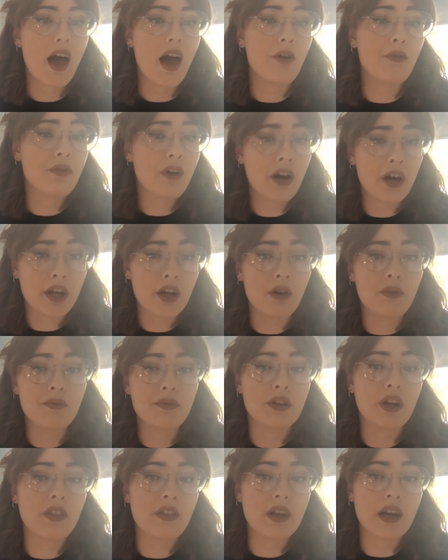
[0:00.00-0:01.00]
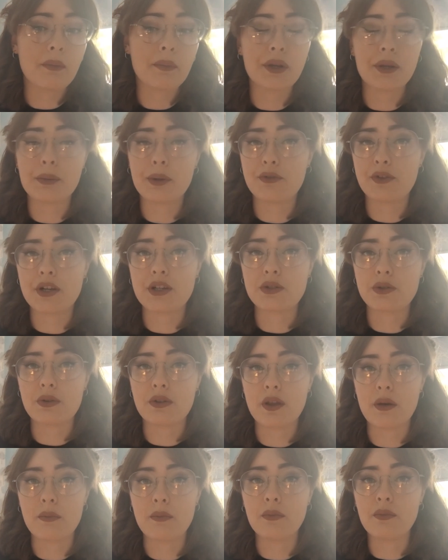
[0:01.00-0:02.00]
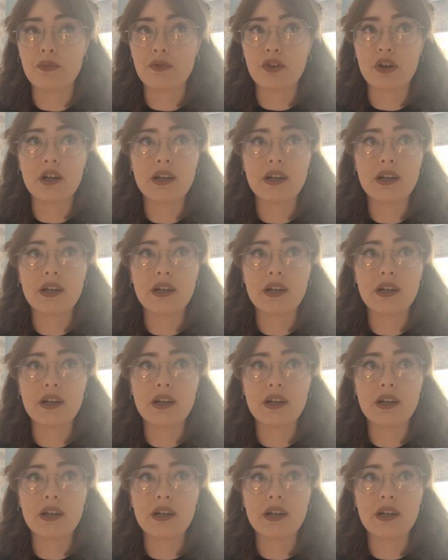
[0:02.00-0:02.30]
I'm very confident that I'm going to be friends with them for